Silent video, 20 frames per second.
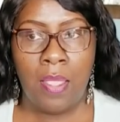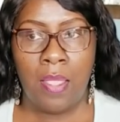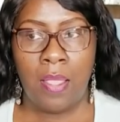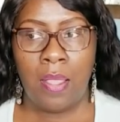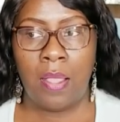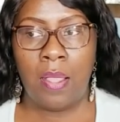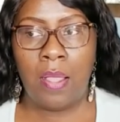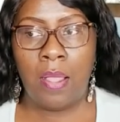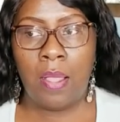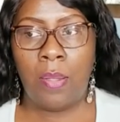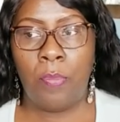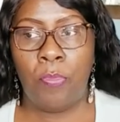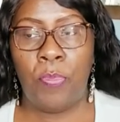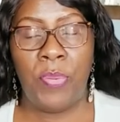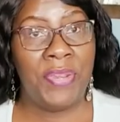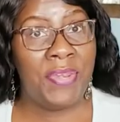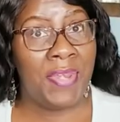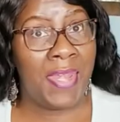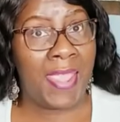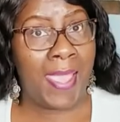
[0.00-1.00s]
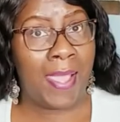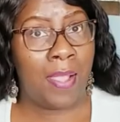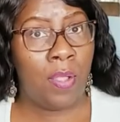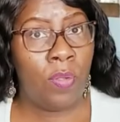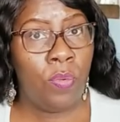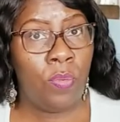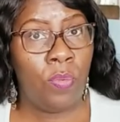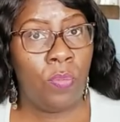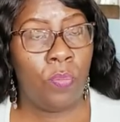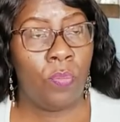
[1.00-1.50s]
um, but now
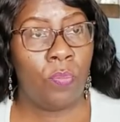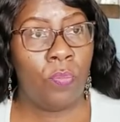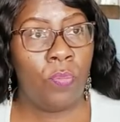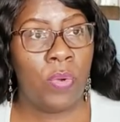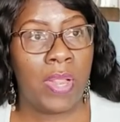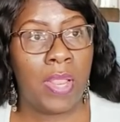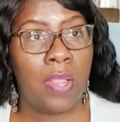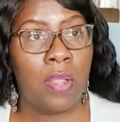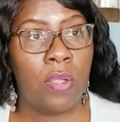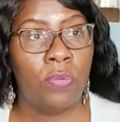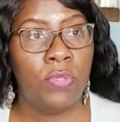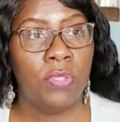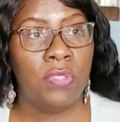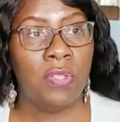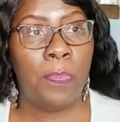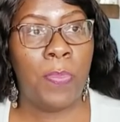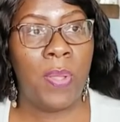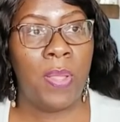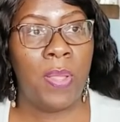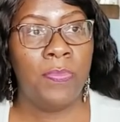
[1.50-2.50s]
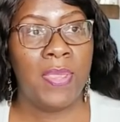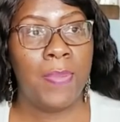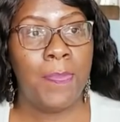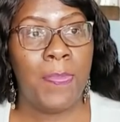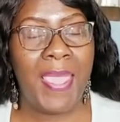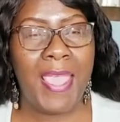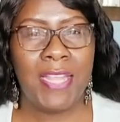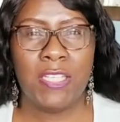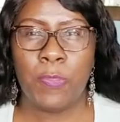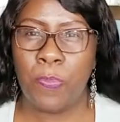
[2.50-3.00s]
would i go to the pumpkin
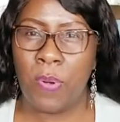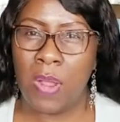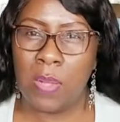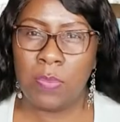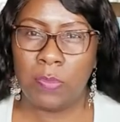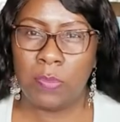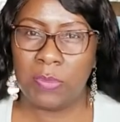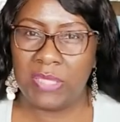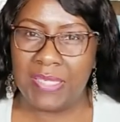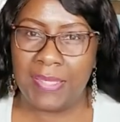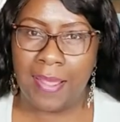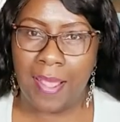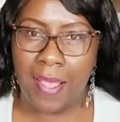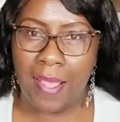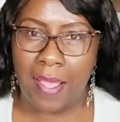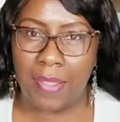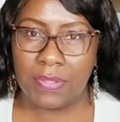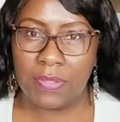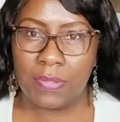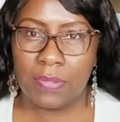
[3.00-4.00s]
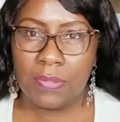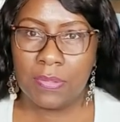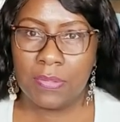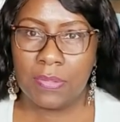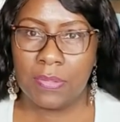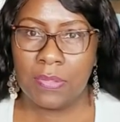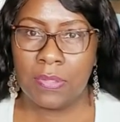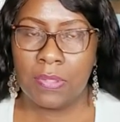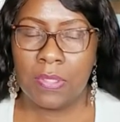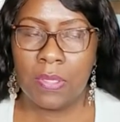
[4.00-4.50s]
patch probably not
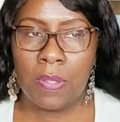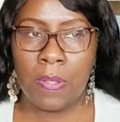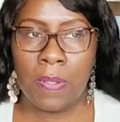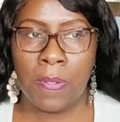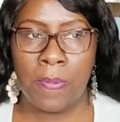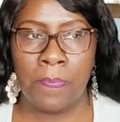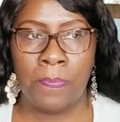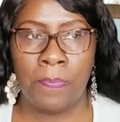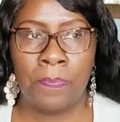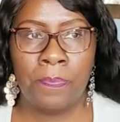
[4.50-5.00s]
um,